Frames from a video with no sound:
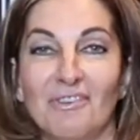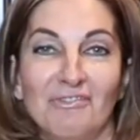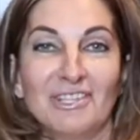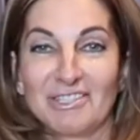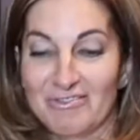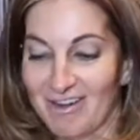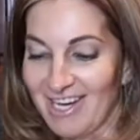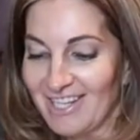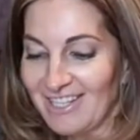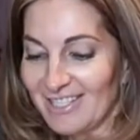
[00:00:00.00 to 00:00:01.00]
Feels
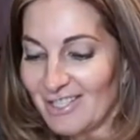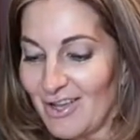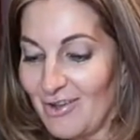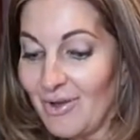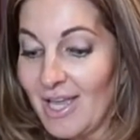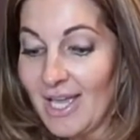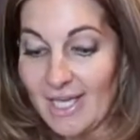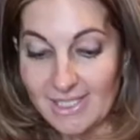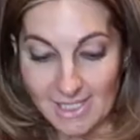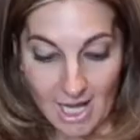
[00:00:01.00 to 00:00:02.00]
great. So
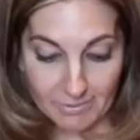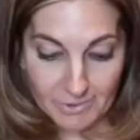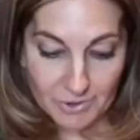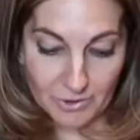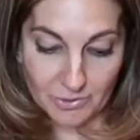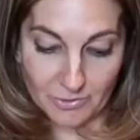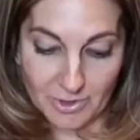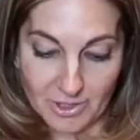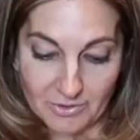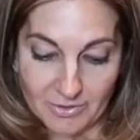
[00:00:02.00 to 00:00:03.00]
it's up to you.
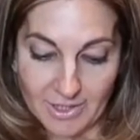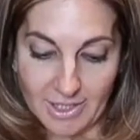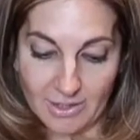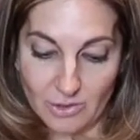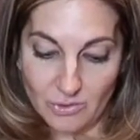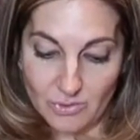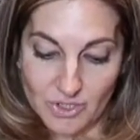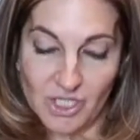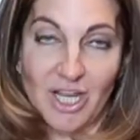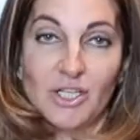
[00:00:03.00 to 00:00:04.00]
Literally, you
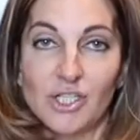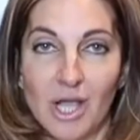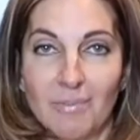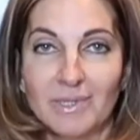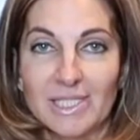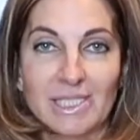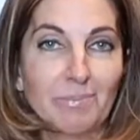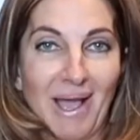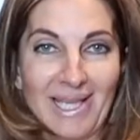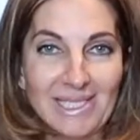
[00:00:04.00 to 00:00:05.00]
change up the
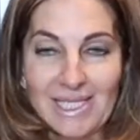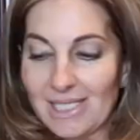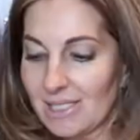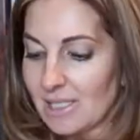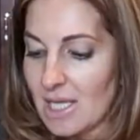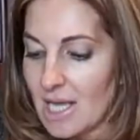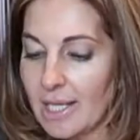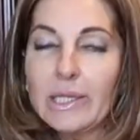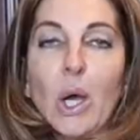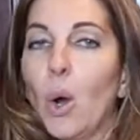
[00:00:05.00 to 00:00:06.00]
spices
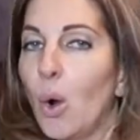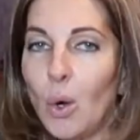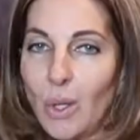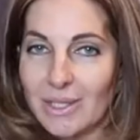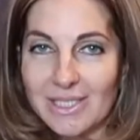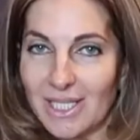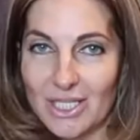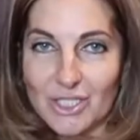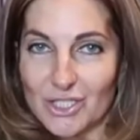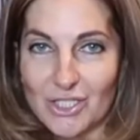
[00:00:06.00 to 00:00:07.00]
and the whole
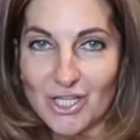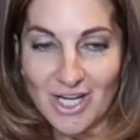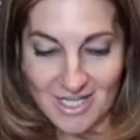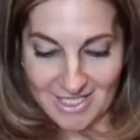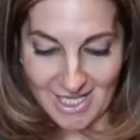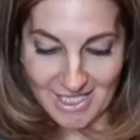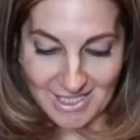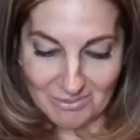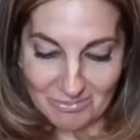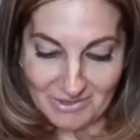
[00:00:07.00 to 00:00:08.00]
dish tastes
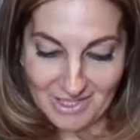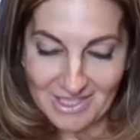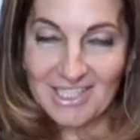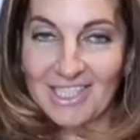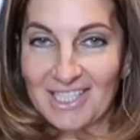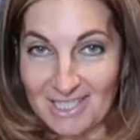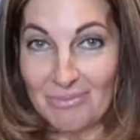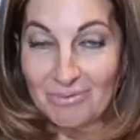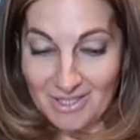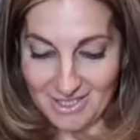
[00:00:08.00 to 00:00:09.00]

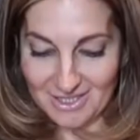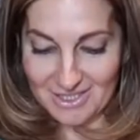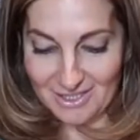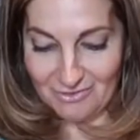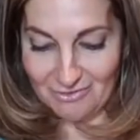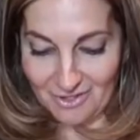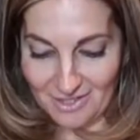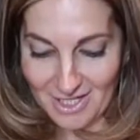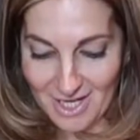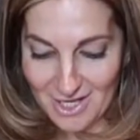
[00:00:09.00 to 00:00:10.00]
completely different.
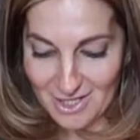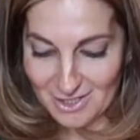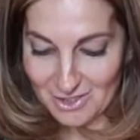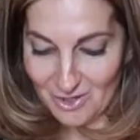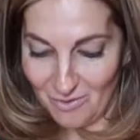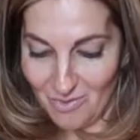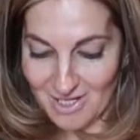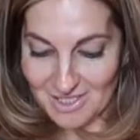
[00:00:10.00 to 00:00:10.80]
So one